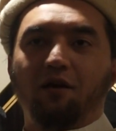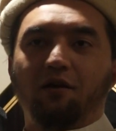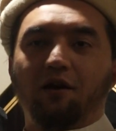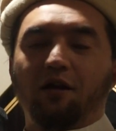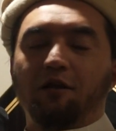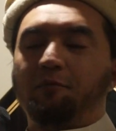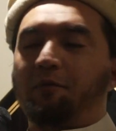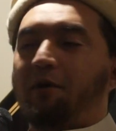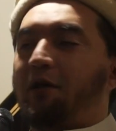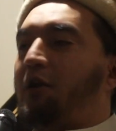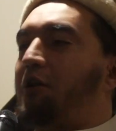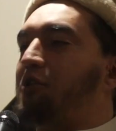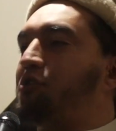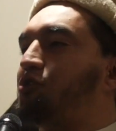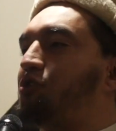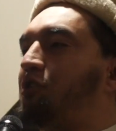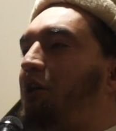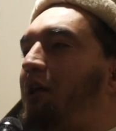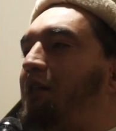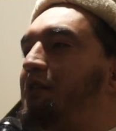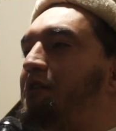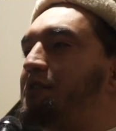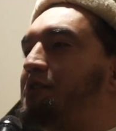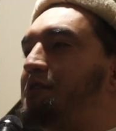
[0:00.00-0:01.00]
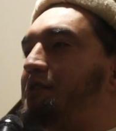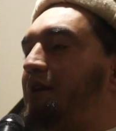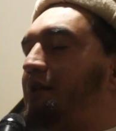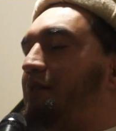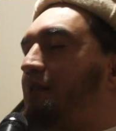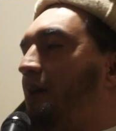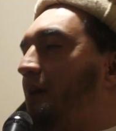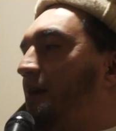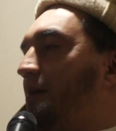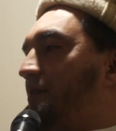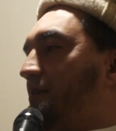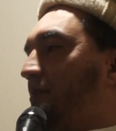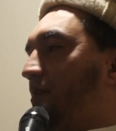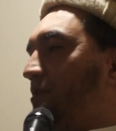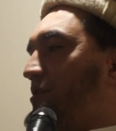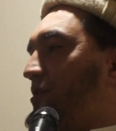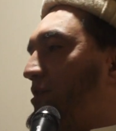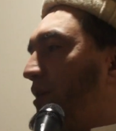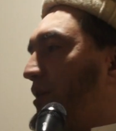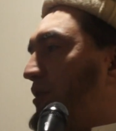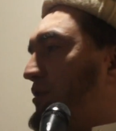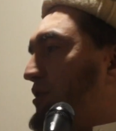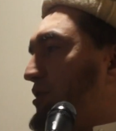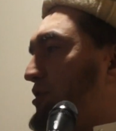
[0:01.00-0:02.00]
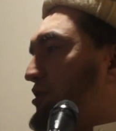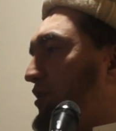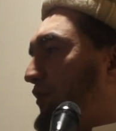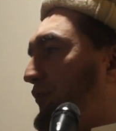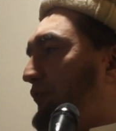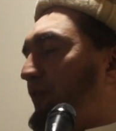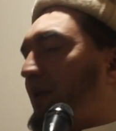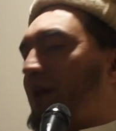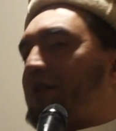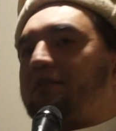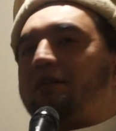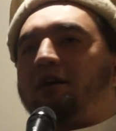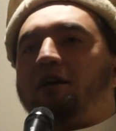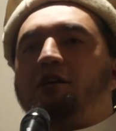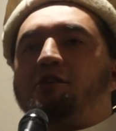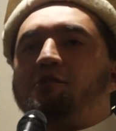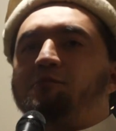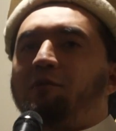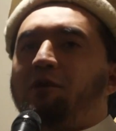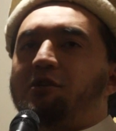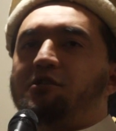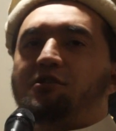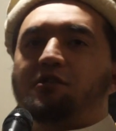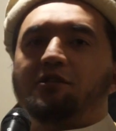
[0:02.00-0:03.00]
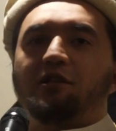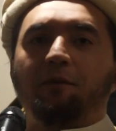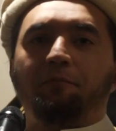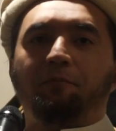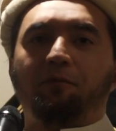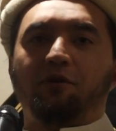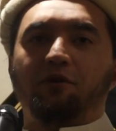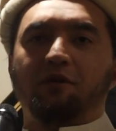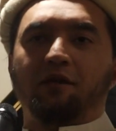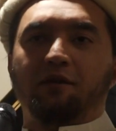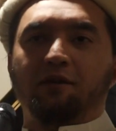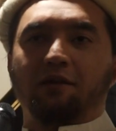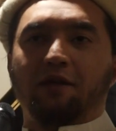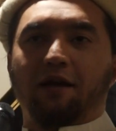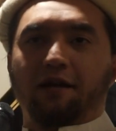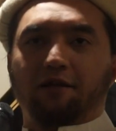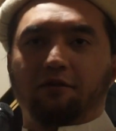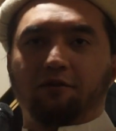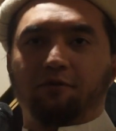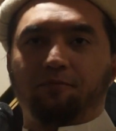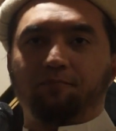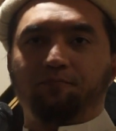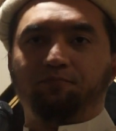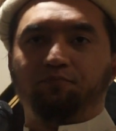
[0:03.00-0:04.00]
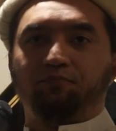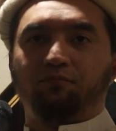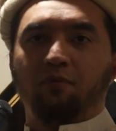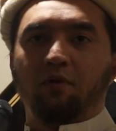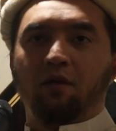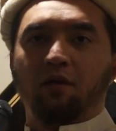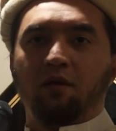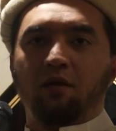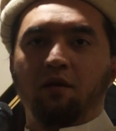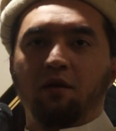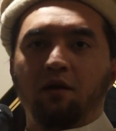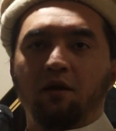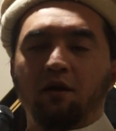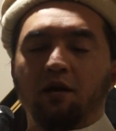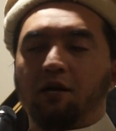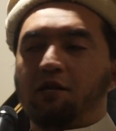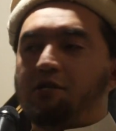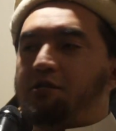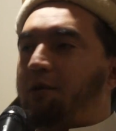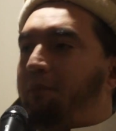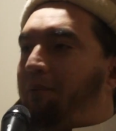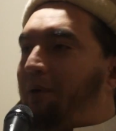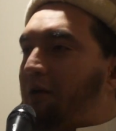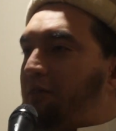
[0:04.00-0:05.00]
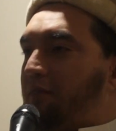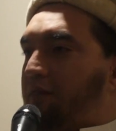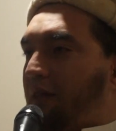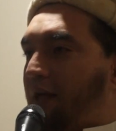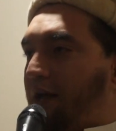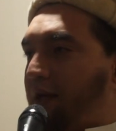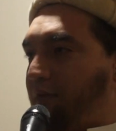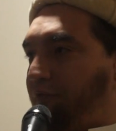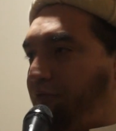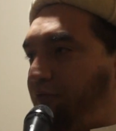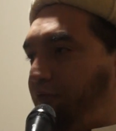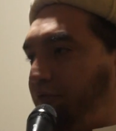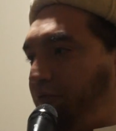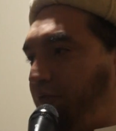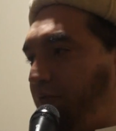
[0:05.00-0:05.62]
And but our scholars said the secrets of Fatiha is much deeper than that. It's about life.